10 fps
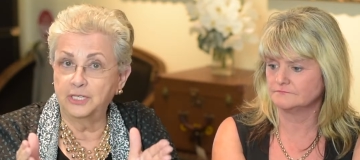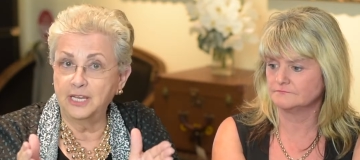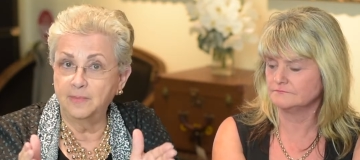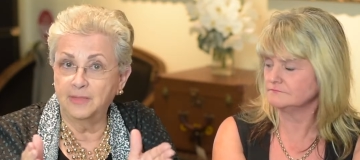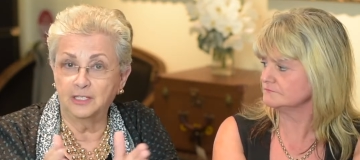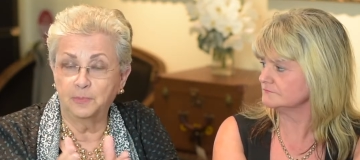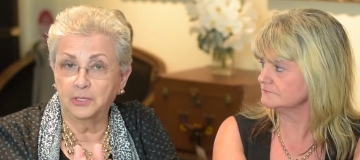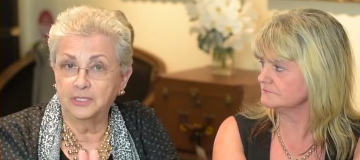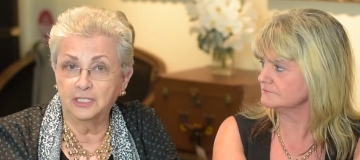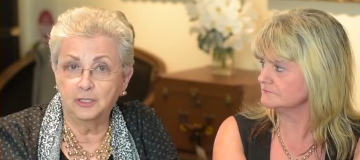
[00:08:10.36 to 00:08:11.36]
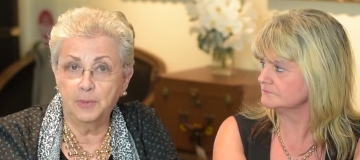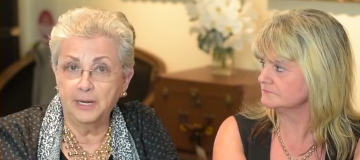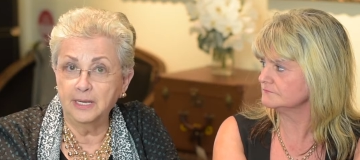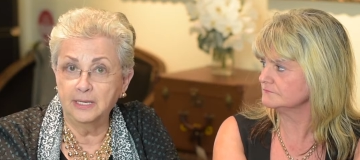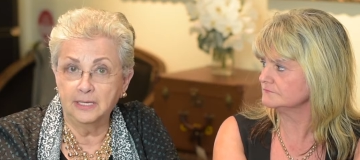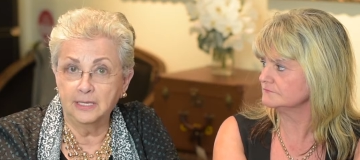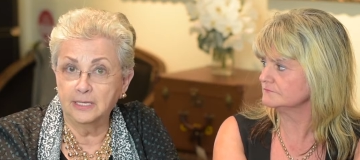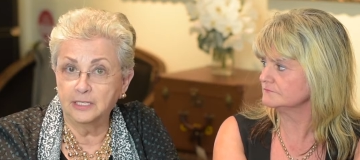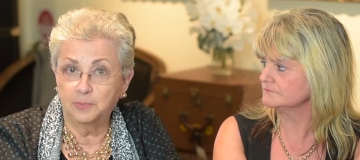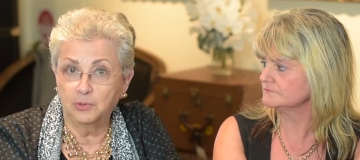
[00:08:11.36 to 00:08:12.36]
Speaker 1: team that's participating in
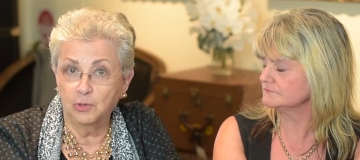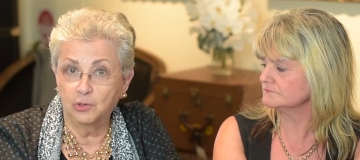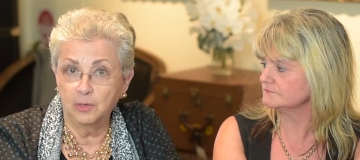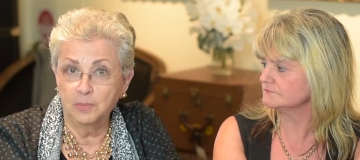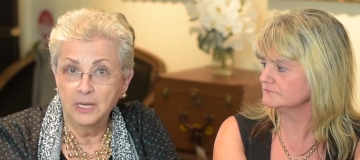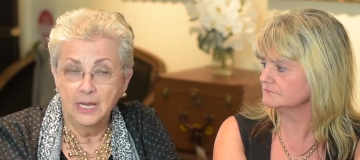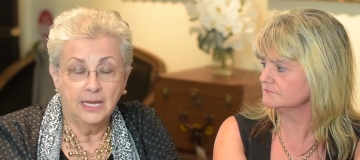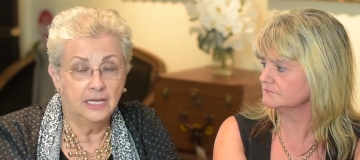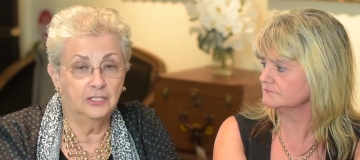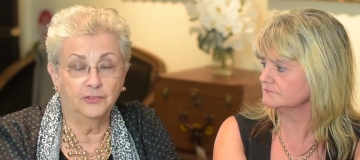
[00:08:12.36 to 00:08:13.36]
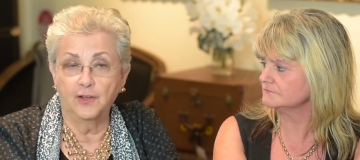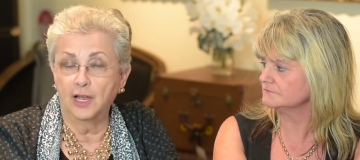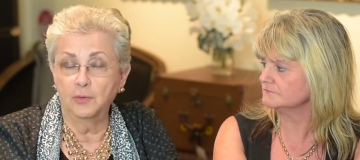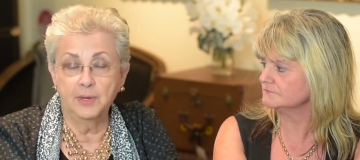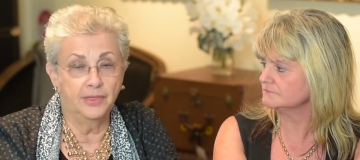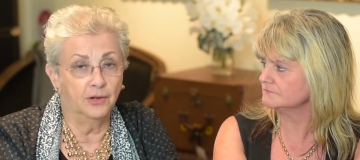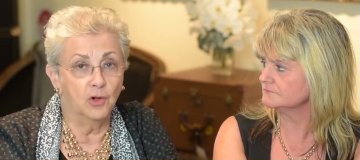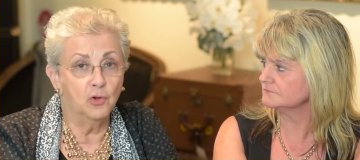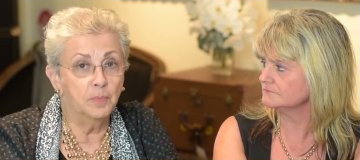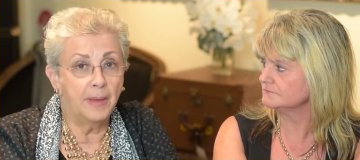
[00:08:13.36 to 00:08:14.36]
this program is following their
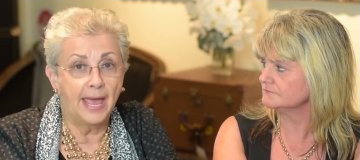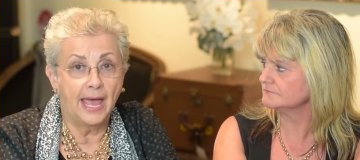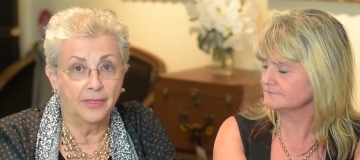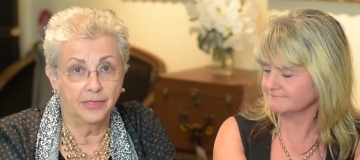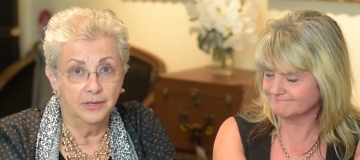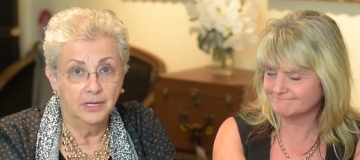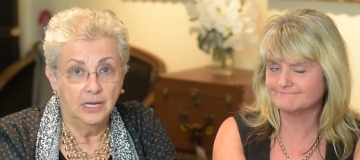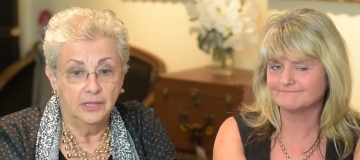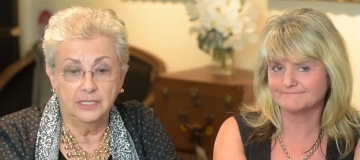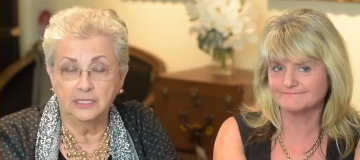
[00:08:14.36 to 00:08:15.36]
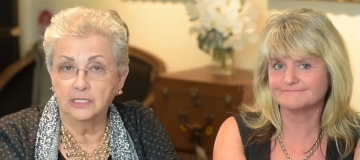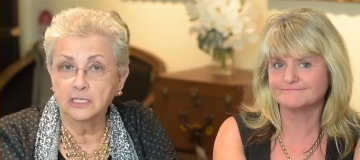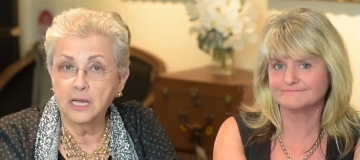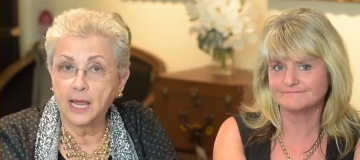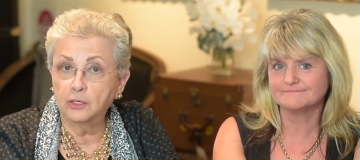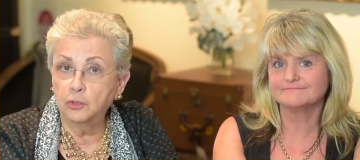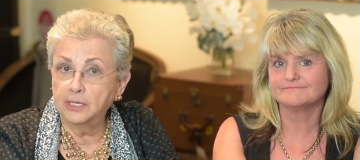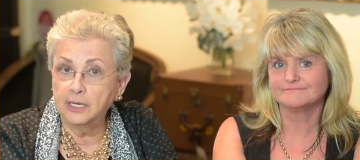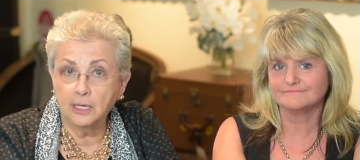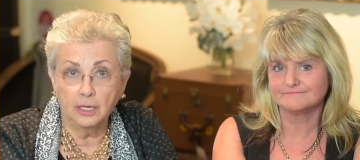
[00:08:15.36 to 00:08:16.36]
own path. This is not a
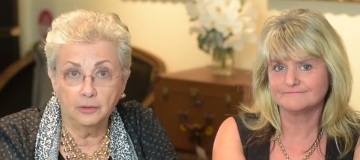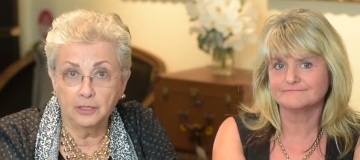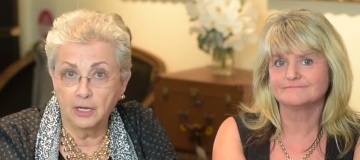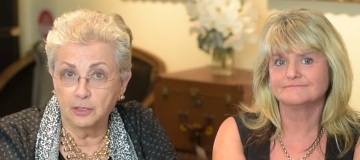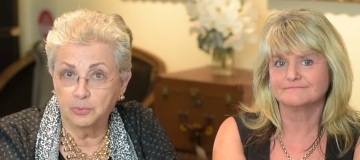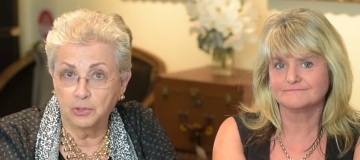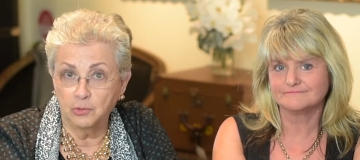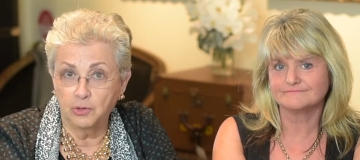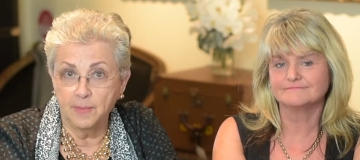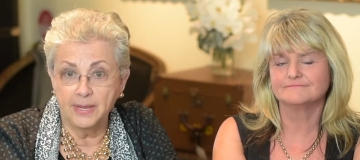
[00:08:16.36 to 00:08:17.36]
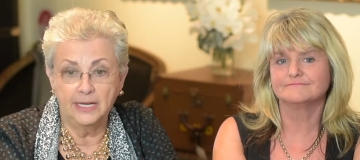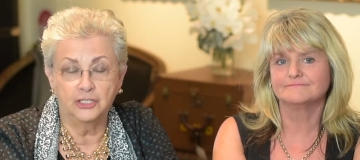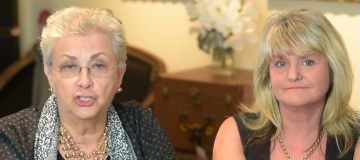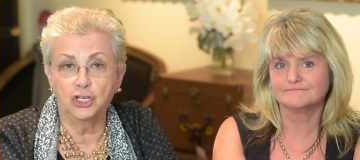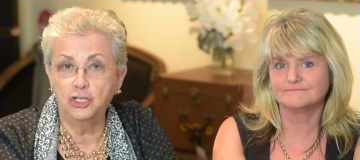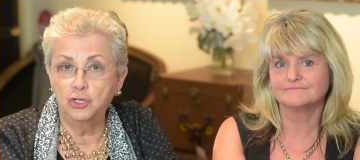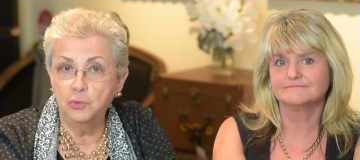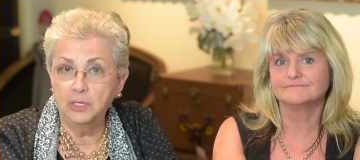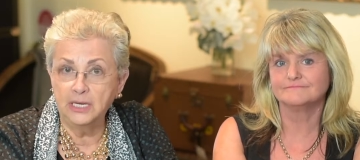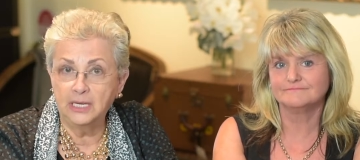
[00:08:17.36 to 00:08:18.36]
cookie cutter program. It is
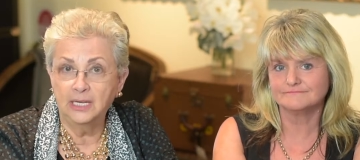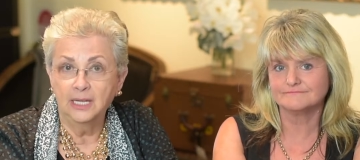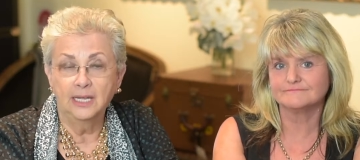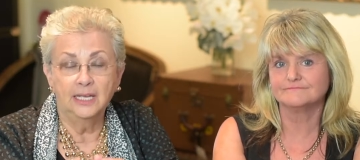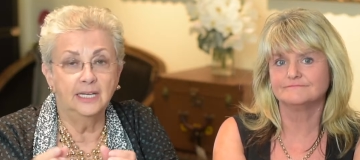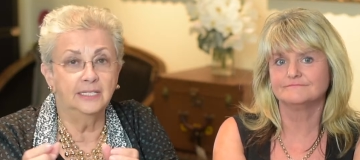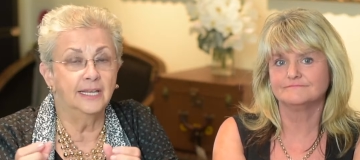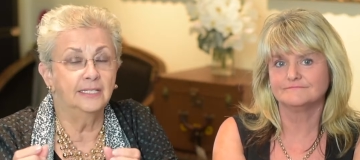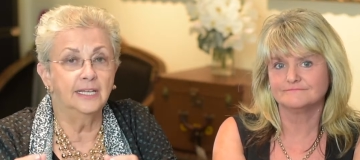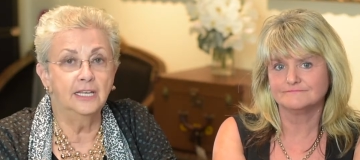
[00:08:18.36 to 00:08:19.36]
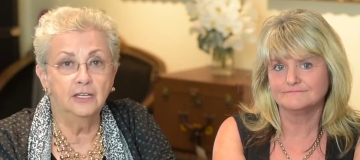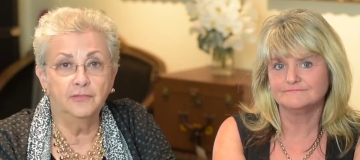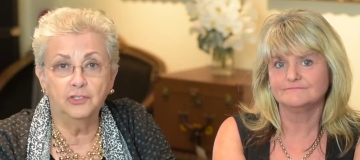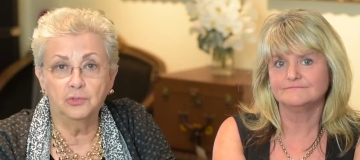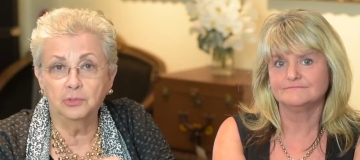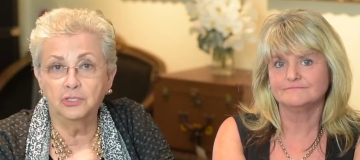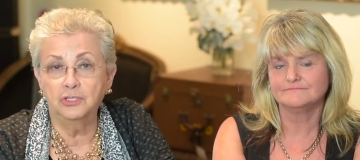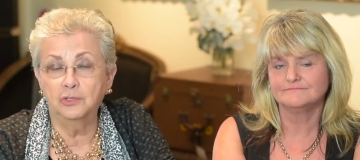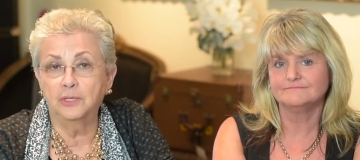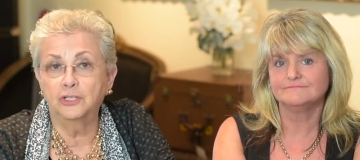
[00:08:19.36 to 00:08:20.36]
unique. It is as individual to
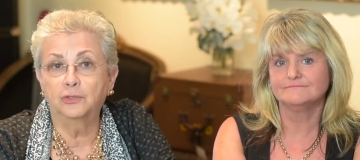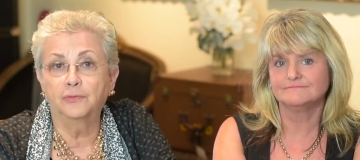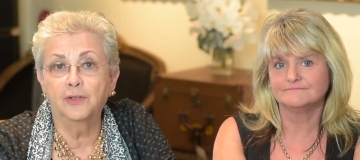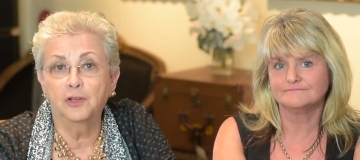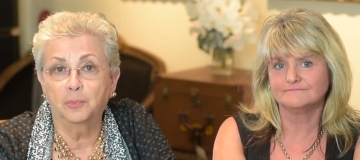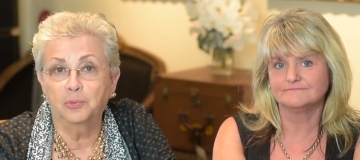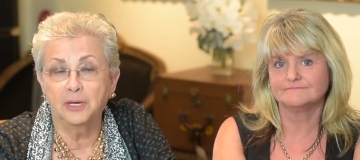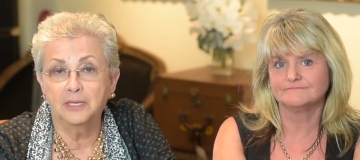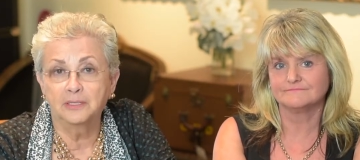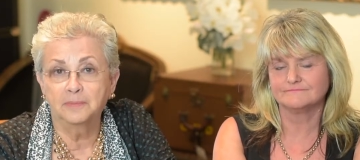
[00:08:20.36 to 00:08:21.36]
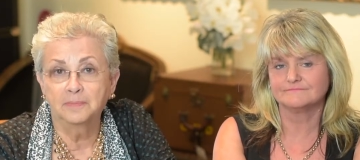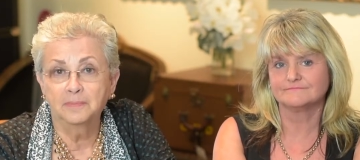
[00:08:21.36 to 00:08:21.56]
you as your fingerprint.